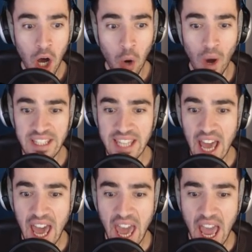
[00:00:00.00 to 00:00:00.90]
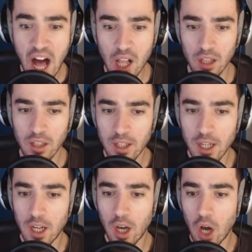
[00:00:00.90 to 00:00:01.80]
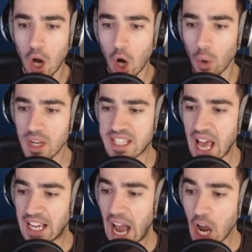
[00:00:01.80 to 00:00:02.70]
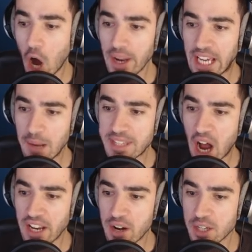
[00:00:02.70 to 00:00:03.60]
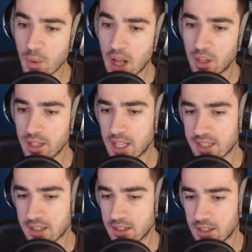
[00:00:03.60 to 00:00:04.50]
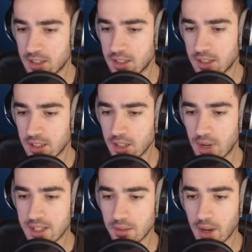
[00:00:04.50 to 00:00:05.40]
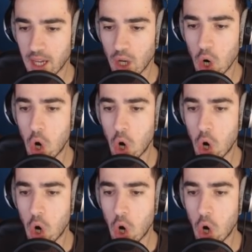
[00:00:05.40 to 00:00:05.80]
What the hell? Who is that guy? Oh, he comes down here as well. No, he doesn't. He runs away.